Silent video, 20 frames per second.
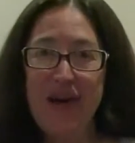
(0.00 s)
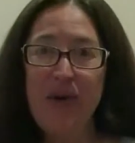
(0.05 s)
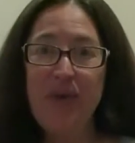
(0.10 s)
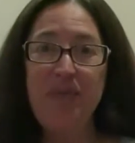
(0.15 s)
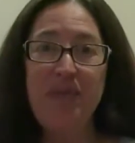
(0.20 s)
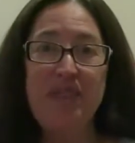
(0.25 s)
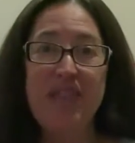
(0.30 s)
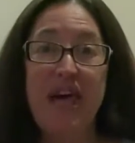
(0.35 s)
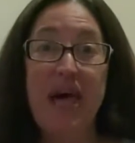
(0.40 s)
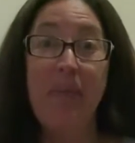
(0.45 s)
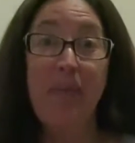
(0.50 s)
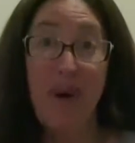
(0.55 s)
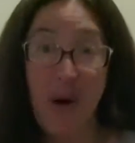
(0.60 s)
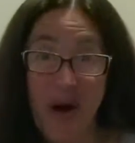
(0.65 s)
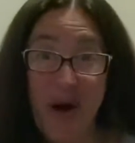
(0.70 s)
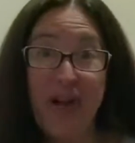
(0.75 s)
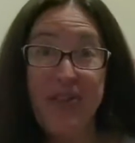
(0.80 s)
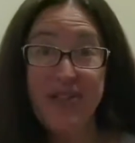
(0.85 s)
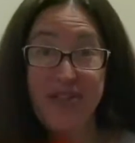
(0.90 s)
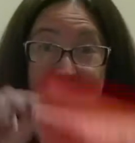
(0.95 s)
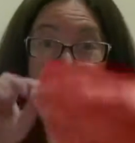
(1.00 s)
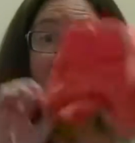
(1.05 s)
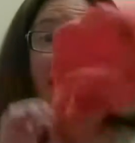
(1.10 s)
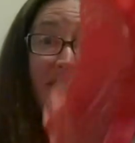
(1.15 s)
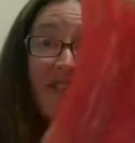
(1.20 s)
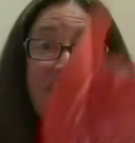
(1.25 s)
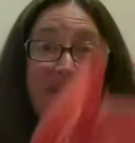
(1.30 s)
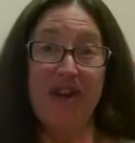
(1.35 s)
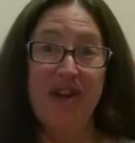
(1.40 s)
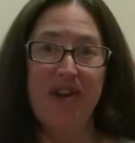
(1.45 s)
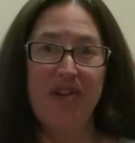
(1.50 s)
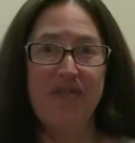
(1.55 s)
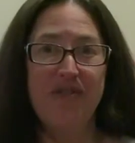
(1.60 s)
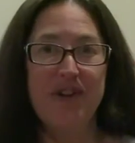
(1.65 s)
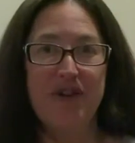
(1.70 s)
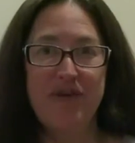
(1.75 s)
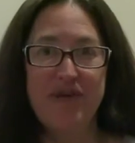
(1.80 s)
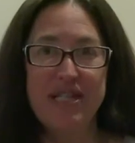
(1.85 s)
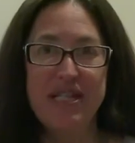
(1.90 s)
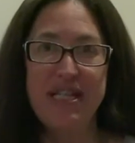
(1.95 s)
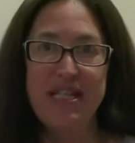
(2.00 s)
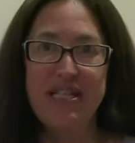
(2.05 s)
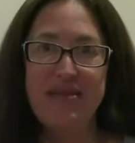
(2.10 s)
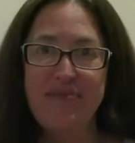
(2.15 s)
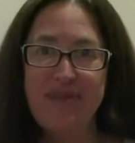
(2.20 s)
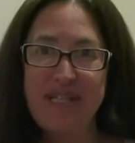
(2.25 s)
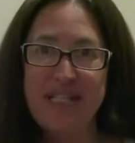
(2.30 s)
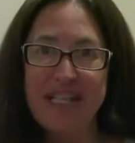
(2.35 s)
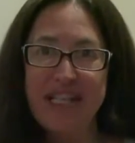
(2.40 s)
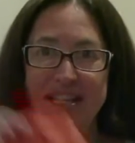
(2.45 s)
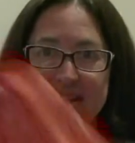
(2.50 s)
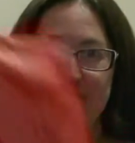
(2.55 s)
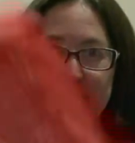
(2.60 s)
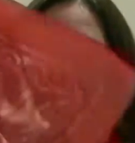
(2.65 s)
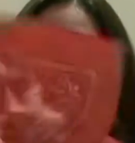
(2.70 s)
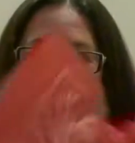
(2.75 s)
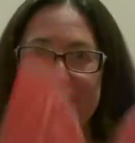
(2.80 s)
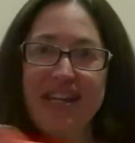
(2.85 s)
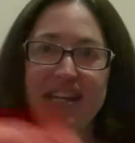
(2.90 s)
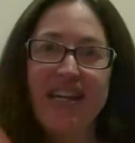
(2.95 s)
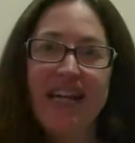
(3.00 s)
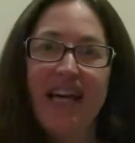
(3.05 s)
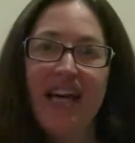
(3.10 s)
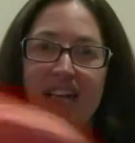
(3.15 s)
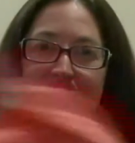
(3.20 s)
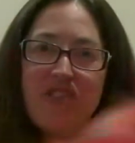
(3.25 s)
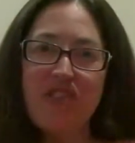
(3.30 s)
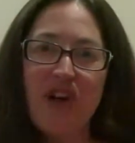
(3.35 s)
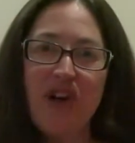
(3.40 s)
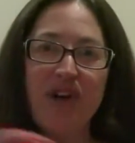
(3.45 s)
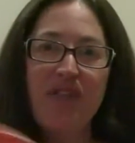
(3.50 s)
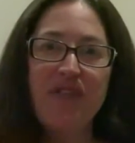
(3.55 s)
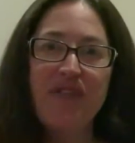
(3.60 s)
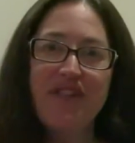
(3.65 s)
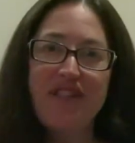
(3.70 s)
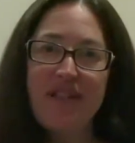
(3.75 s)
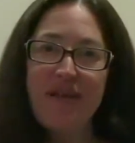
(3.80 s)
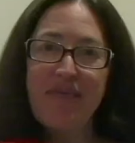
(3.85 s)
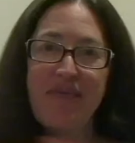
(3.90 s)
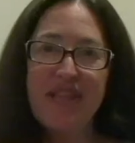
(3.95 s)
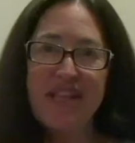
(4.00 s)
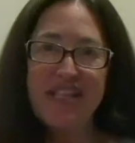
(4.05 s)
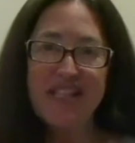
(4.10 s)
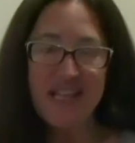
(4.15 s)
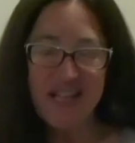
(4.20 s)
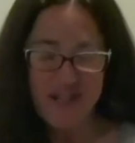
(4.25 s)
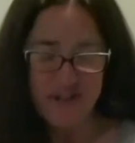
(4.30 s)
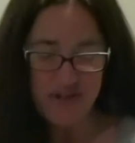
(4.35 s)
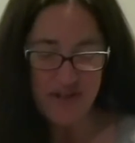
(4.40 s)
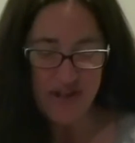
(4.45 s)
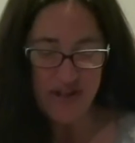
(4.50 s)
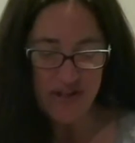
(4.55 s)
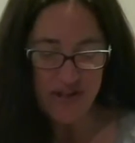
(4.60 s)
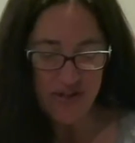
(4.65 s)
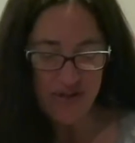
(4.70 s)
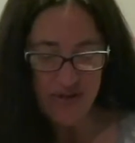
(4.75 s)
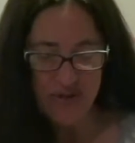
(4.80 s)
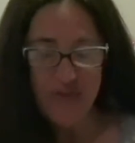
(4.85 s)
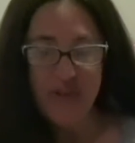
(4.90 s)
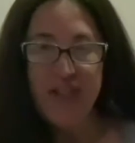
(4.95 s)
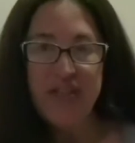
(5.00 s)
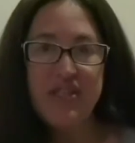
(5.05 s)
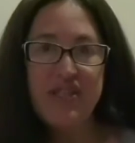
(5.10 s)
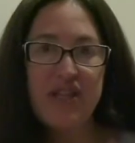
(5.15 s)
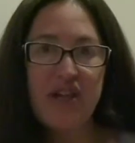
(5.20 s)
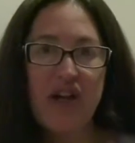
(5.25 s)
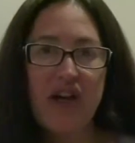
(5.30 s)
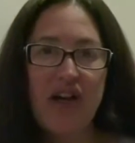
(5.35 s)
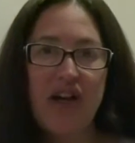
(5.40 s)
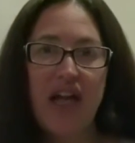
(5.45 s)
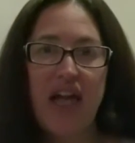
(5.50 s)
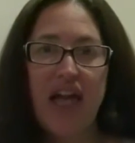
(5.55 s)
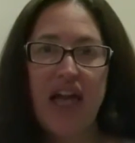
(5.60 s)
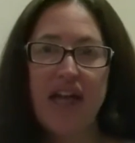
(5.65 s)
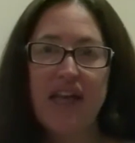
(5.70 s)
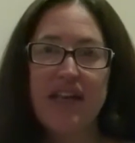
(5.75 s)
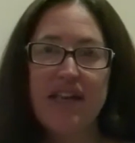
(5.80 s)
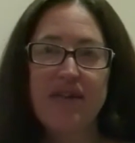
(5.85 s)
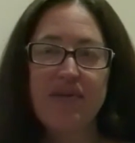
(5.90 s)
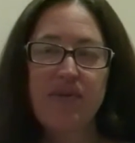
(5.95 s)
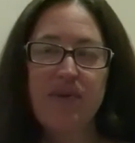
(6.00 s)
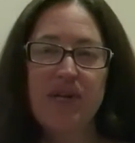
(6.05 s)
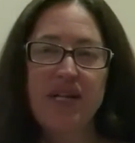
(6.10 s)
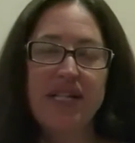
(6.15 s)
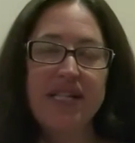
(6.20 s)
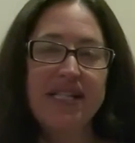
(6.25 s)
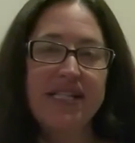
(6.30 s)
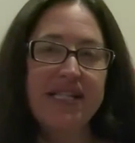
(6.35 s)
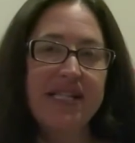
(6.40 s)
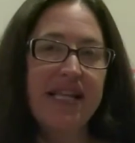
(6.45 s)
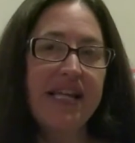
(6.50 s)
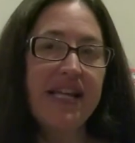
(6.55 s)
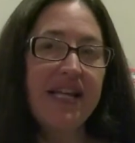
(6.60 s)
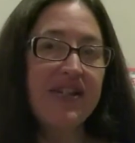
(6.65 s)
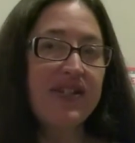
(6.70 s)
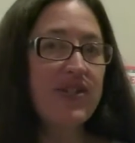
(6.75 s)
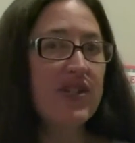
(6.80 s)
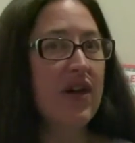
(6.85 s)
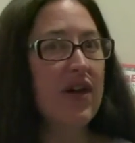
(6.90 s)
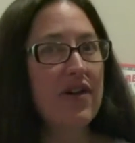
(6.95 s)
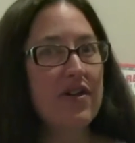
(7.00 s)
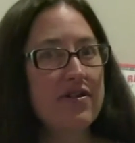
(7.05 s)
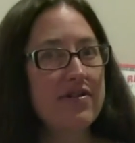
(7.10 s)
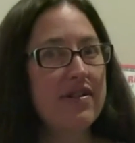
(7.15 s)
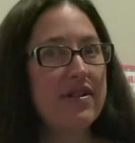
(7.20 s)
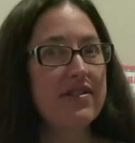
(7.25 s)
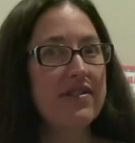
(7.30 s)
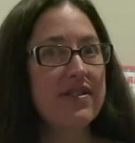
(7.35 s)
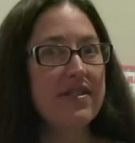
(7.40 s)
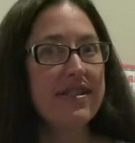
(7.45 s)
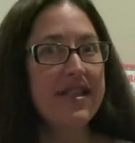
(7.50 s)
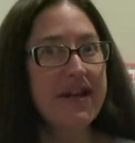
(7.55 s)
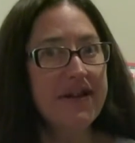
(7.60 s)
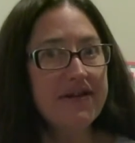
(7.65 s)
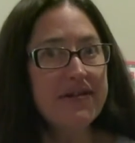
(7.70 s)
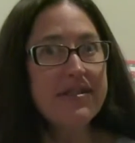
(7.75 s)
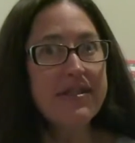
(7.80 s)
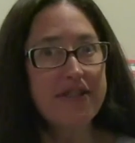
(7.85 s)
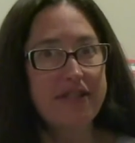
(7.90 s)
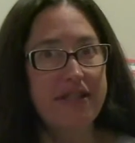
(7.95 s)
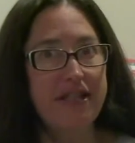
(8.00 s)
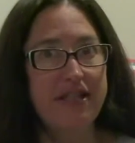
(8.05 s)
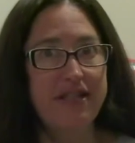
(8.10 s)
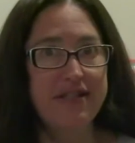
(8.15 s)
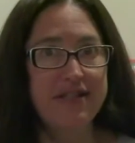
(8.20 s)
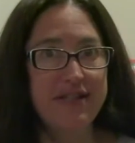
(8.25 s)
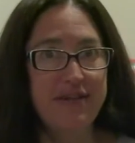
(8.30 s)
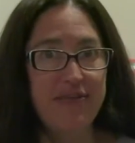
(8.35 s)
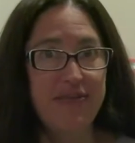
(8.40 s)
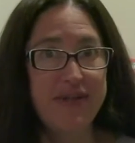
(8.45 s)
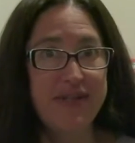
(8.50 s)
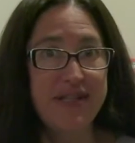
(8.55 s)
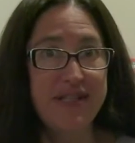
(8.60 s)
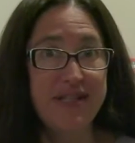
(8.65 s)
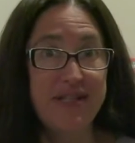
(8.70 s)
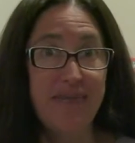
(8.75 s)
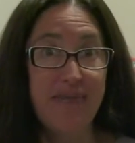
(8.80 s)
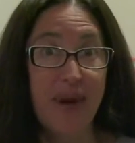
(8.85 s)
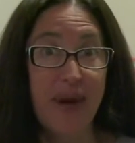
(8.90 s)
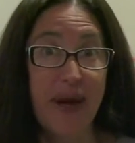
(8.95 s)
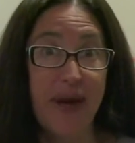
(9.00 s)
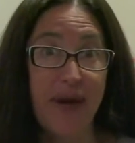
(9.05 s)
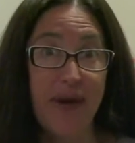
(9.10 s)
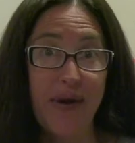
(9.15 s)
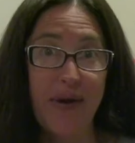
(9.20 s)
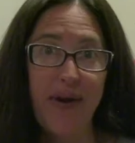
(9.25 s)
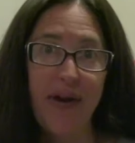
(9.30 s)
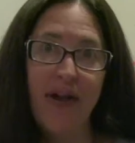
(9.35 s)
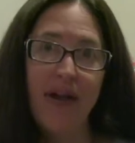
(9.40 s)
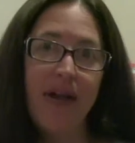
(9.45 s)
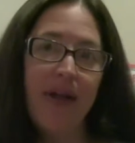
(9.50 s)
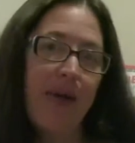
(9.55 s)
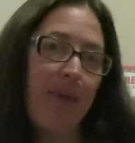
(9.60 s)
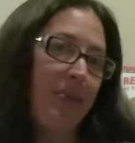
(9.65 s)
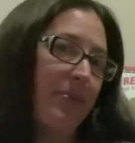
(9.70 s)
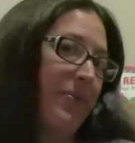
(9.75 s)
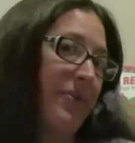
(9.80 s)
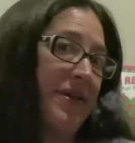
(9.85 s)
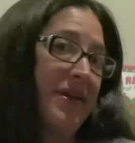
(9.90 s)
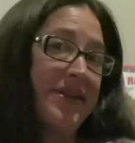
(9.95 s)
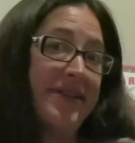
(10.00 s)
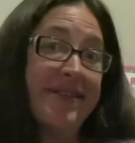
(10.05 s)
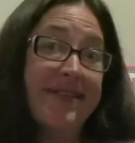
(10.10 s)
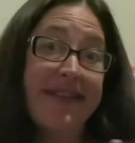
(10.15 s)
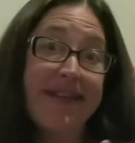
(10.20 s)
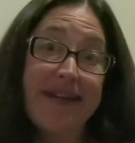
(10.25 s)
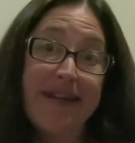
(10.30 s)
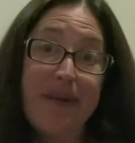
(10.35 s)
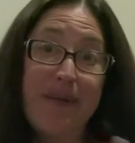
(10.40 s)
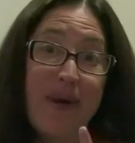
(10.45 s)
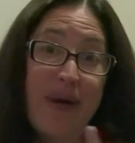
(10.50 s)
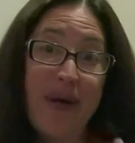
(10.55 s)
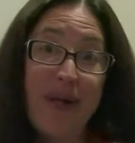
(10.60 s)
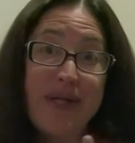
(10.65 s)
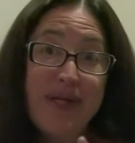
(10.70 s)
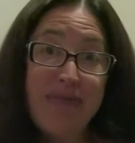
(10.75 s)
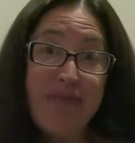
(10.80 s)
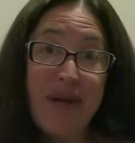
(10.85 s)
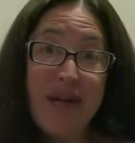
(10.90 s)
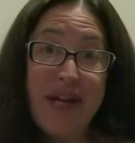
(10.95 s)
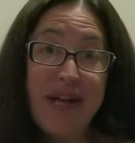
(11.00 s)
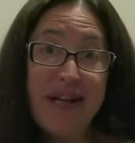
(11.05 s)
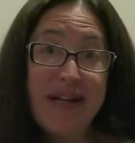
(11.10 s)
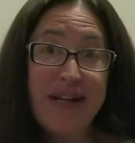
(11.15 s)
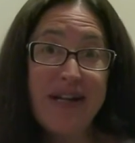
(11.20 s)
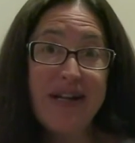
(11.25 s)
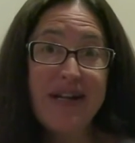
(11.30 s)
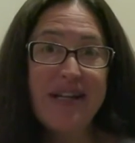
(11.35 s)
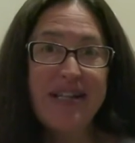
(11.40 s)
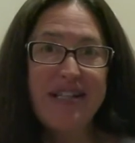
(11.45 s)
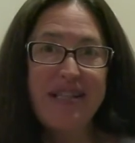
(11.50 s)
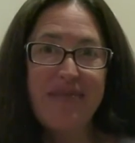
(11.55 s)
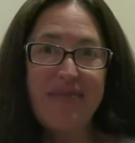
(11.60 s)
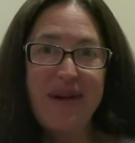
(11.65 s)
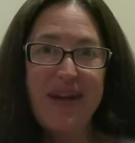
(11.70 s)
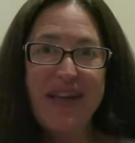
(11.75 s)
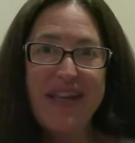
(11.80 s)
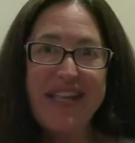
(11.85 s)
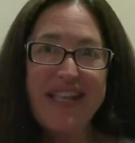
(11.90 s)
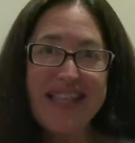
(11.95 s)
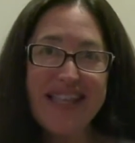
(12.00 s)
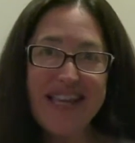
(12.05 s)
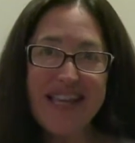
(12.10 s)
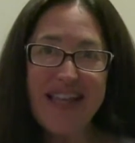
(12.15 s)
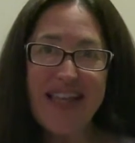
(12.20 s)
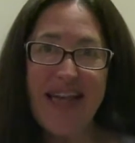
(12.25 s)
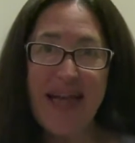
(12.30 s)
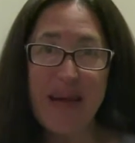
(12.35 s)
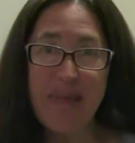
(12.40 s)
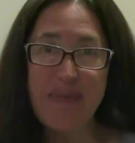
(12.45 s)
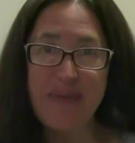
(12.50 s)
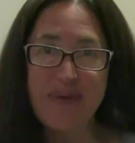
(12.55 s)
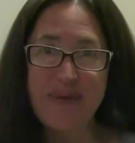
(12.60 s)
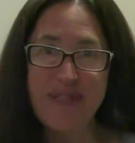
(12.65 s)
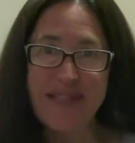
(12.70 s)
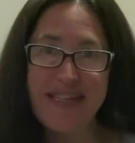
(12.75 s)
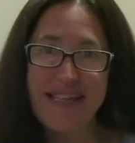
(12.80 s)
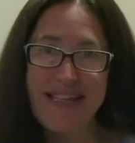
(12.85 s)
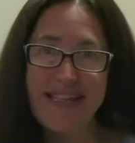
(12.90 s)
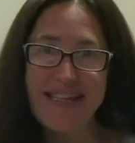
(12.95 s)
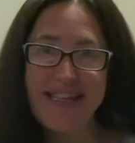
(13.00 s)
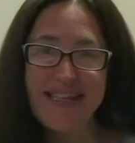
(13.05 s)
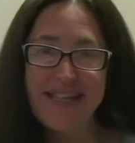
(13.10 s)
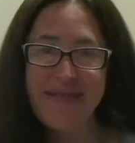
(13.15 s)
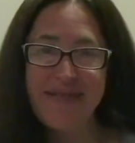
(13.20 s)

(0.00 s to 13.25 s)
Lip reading: hope in that pause you got a scarf. I wasn't explicit, but a scarf or something that you can use for the song. And we're going to sing a song that sounds like the Itsy Bitsy Spider, but it's not about a spider. It's about a little apple seed.